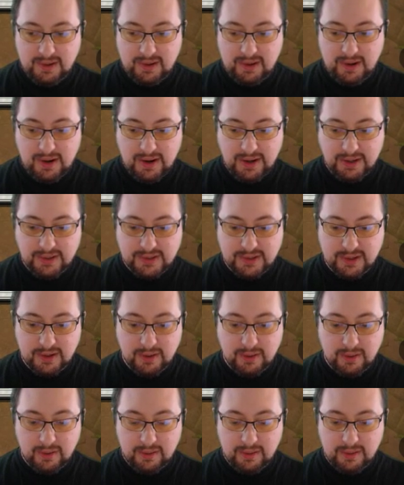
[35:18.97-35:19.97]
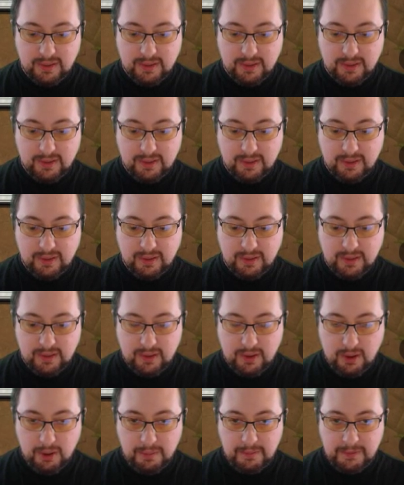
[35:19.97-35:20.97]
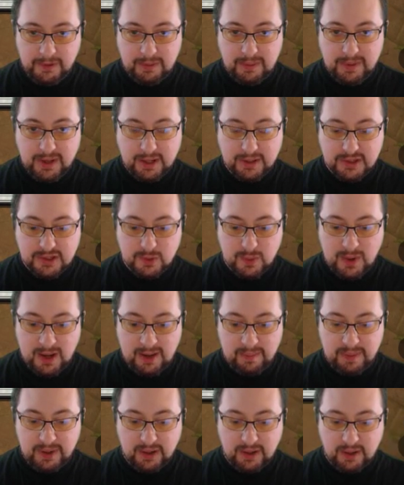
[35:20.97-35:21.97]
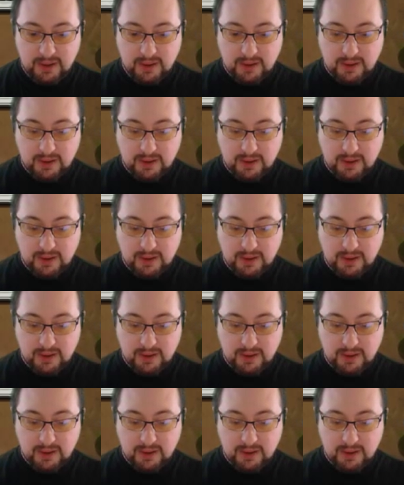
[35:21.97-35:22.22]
All right, so hopefully we get a Swamp here.